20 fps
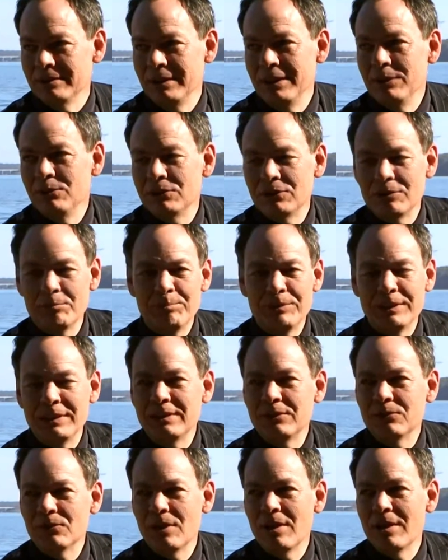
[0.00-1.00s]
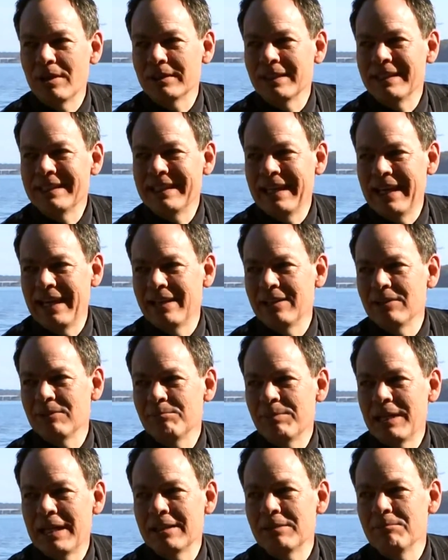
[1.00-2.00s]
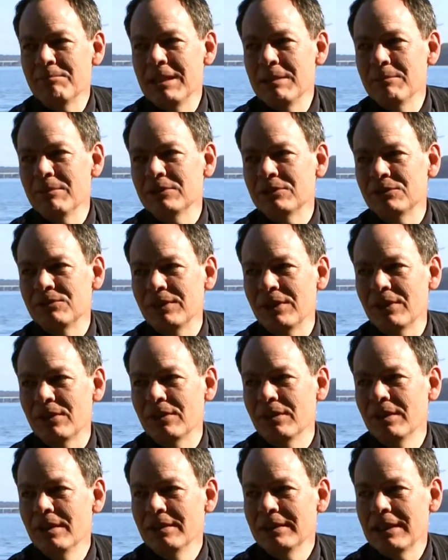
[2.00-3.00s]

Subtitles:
He was completely wrong, again, by the memosphere